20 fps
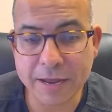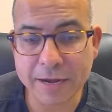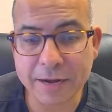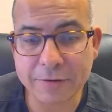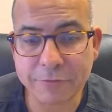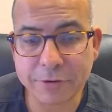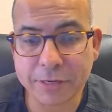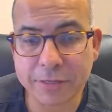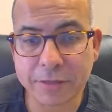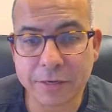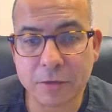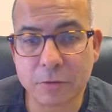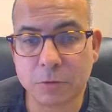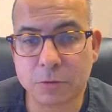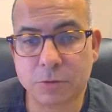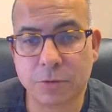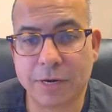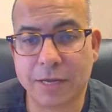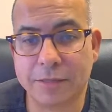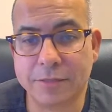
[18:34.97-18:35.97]
But not every
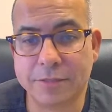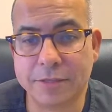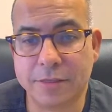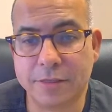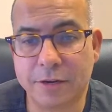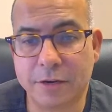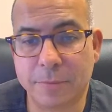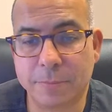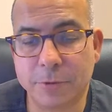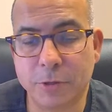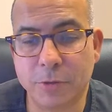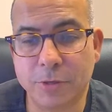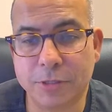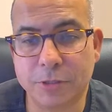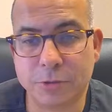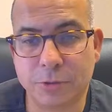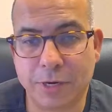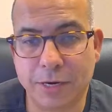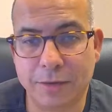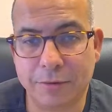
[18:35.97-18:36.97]
clinical trial is a
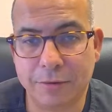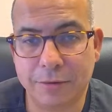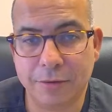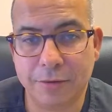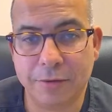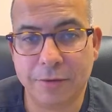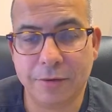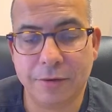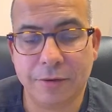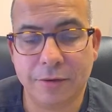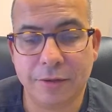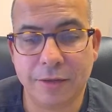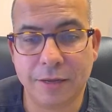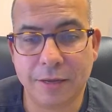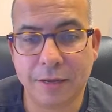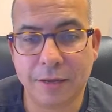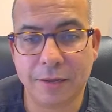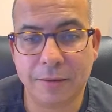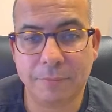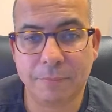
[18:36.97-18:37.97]
therapeutic trial.
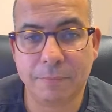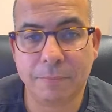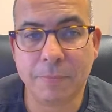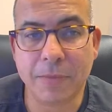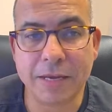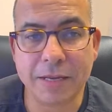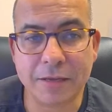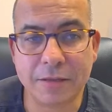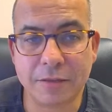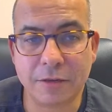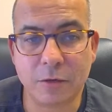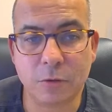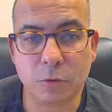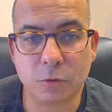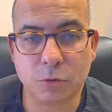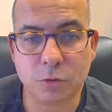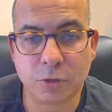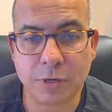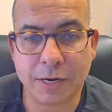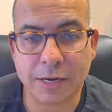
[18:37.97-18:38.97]
Many
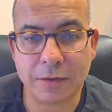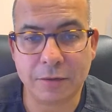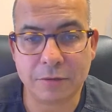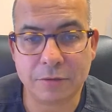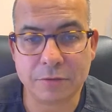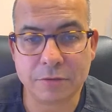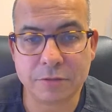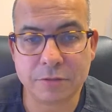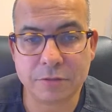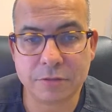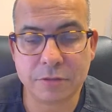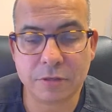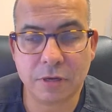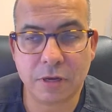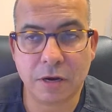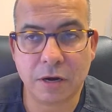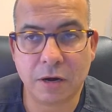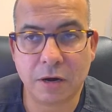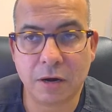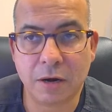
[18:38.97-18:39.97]
clinical
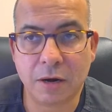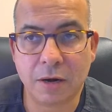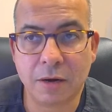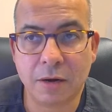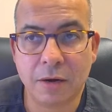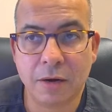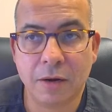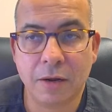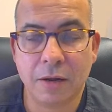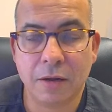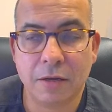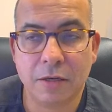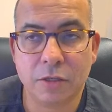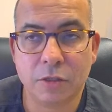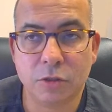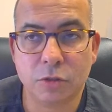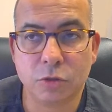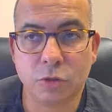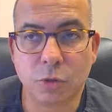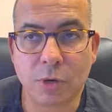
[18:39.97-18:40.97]
trials are
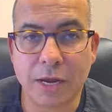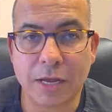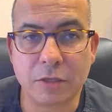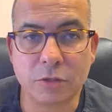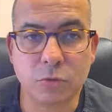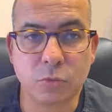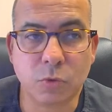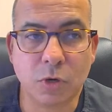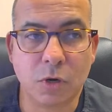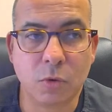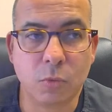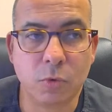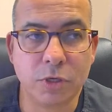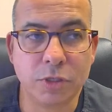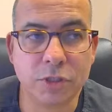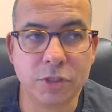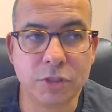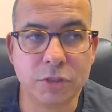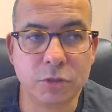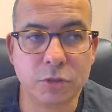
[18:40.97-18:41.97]
trials where
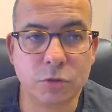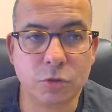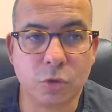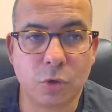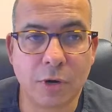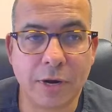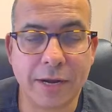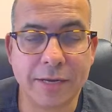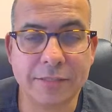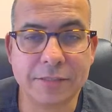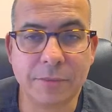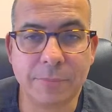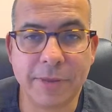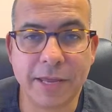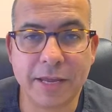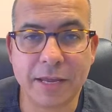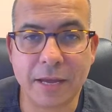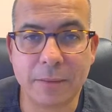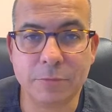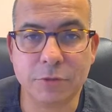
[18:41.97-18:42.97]
we're just trying
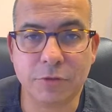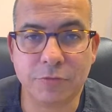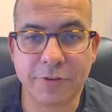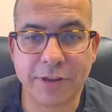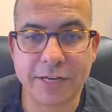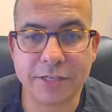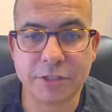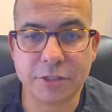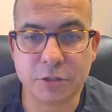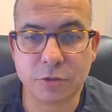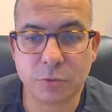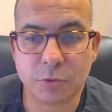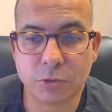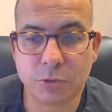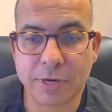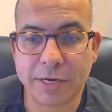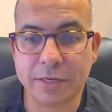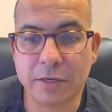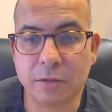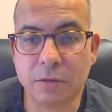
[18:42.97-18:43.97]
to make
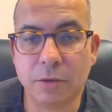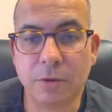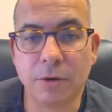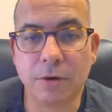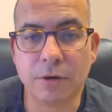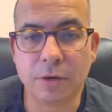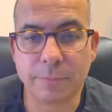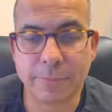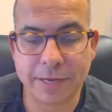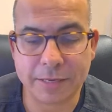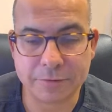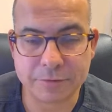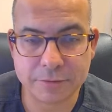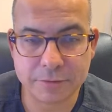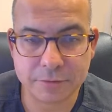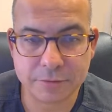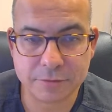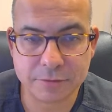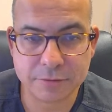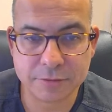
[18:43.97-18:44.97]
observations. We're trying to learn
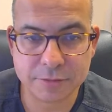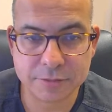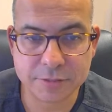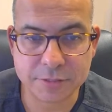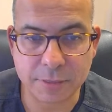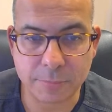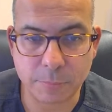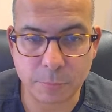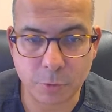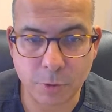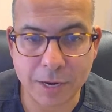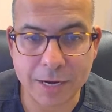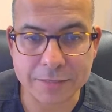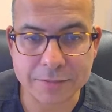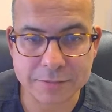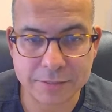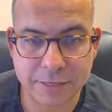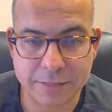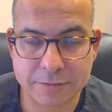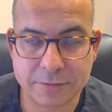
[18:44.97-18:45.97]
about some
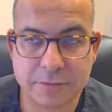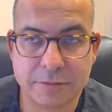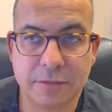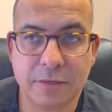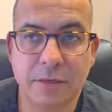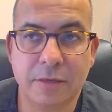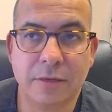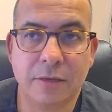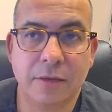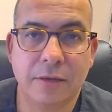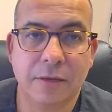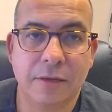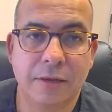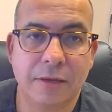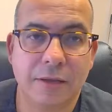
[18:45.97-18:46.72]
process.